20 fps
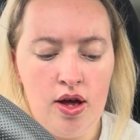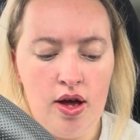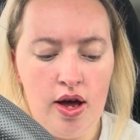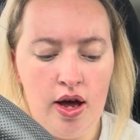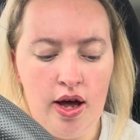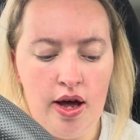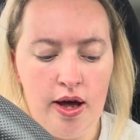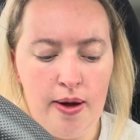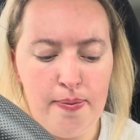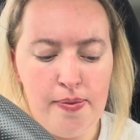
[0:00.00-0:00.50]

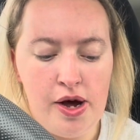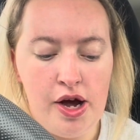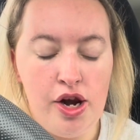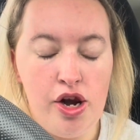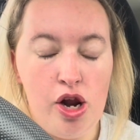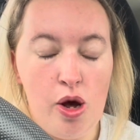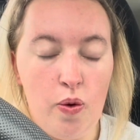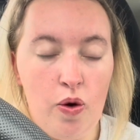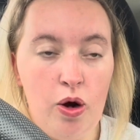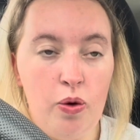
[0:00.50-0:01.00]
I
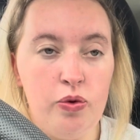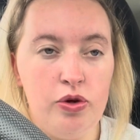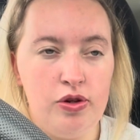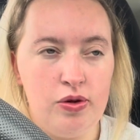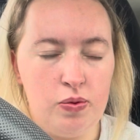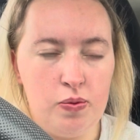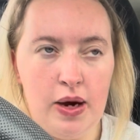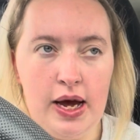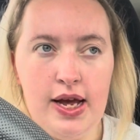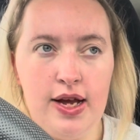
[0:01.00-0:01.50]
know I was
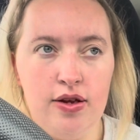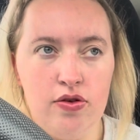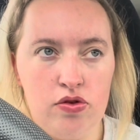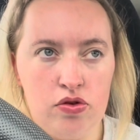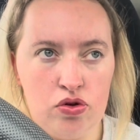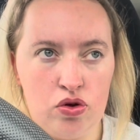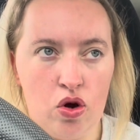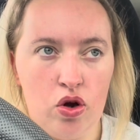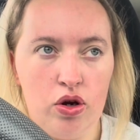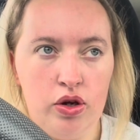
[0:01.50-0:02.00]
away in
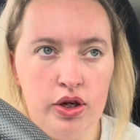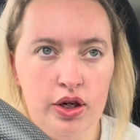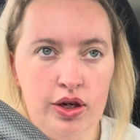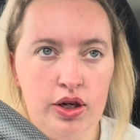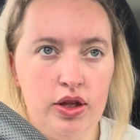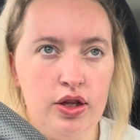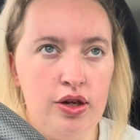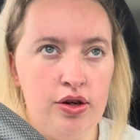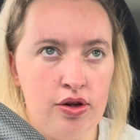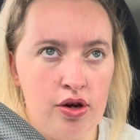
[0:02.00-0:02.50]
Scotland
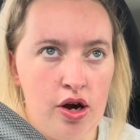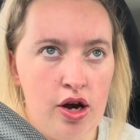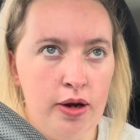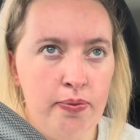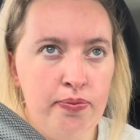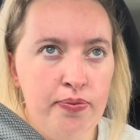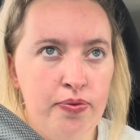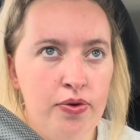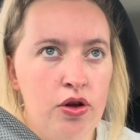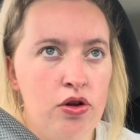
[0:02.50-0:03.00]
at the
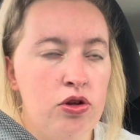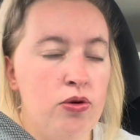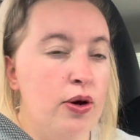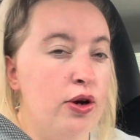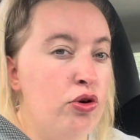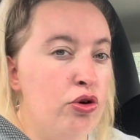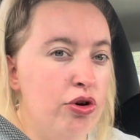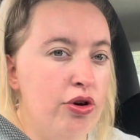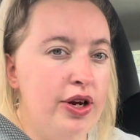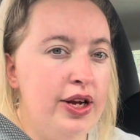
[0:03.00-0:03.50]
time, so I
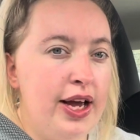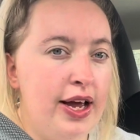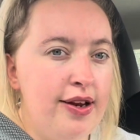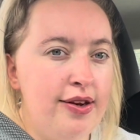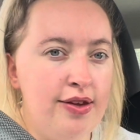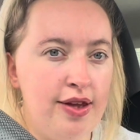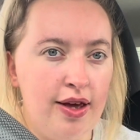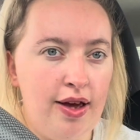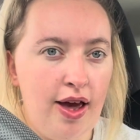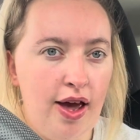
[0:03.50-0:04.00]
couldn't get
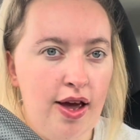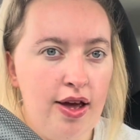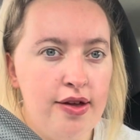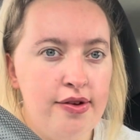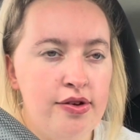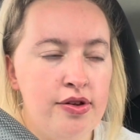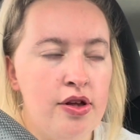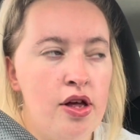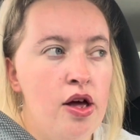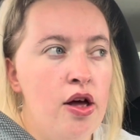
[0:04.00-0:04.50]

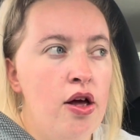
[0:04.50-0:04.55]
tickets.